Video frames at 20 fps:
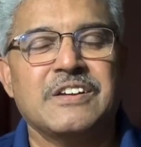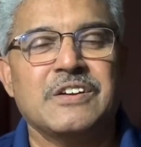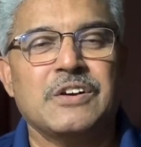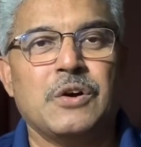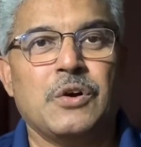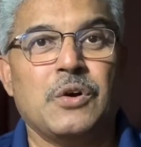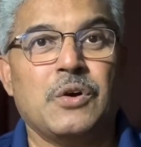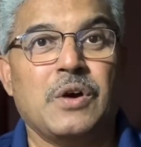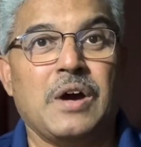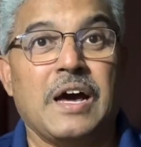
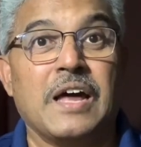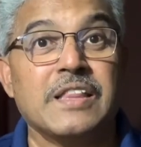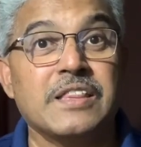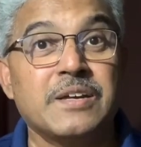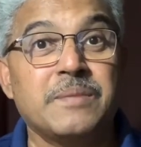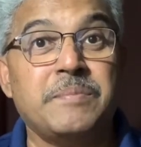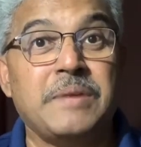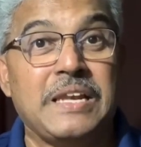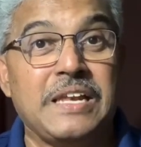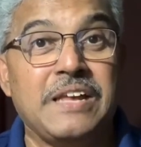or other
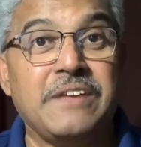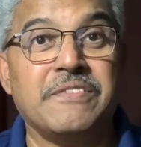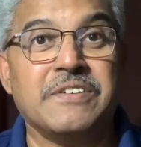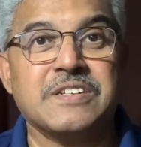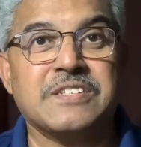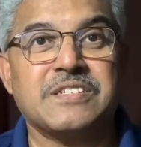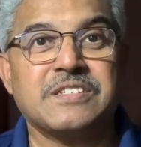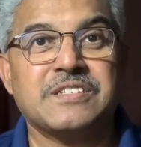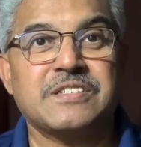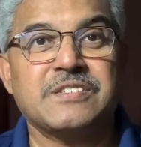
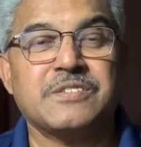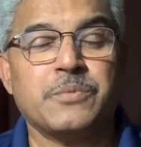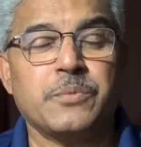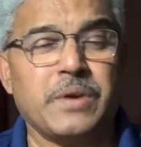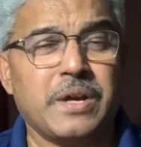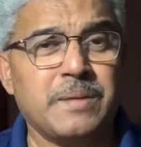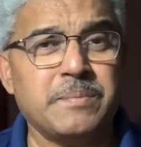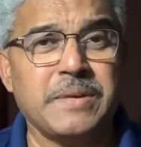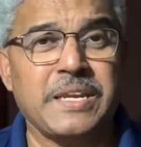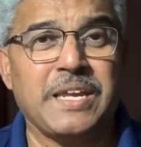believers,
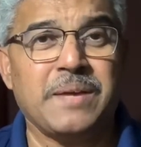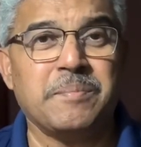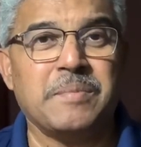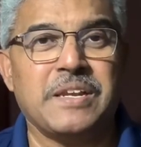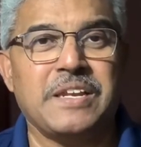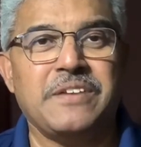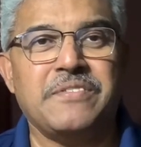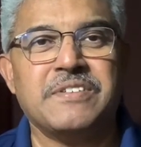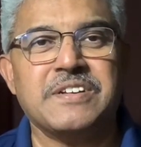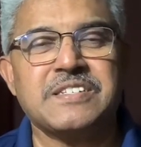well meaning
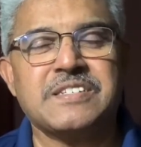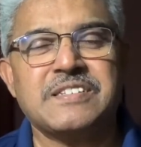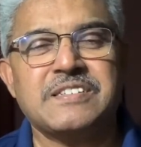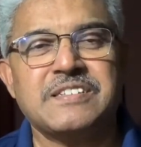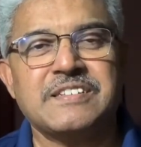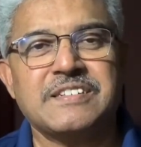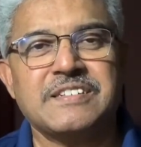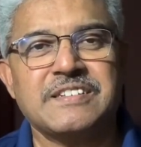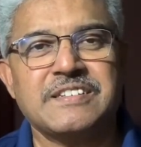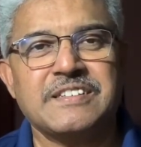believers,
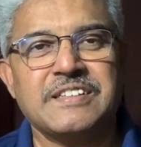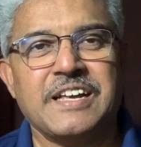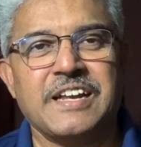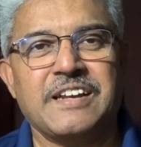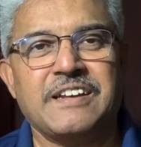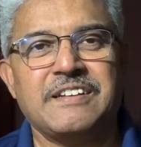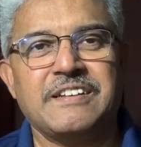that